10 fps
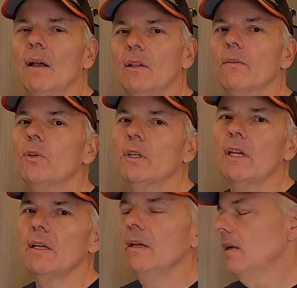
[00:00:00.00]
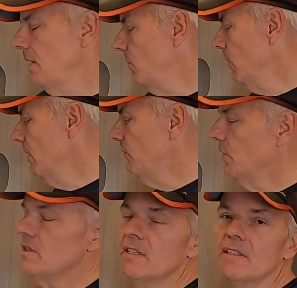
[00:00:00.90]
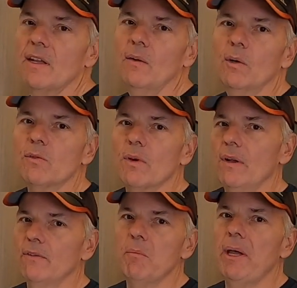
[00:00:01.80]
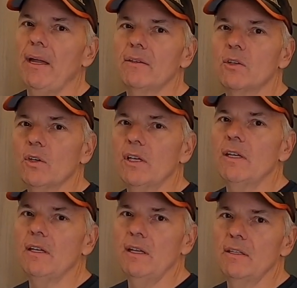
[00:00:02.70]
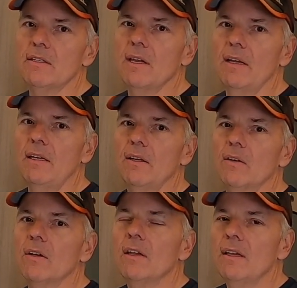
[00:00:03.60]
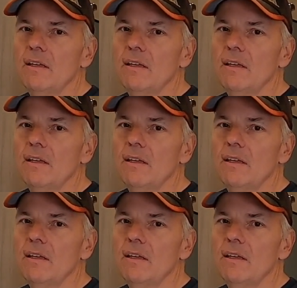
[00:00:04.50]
I love cooking, and one of the first things I noticed right off the bat cooking inside here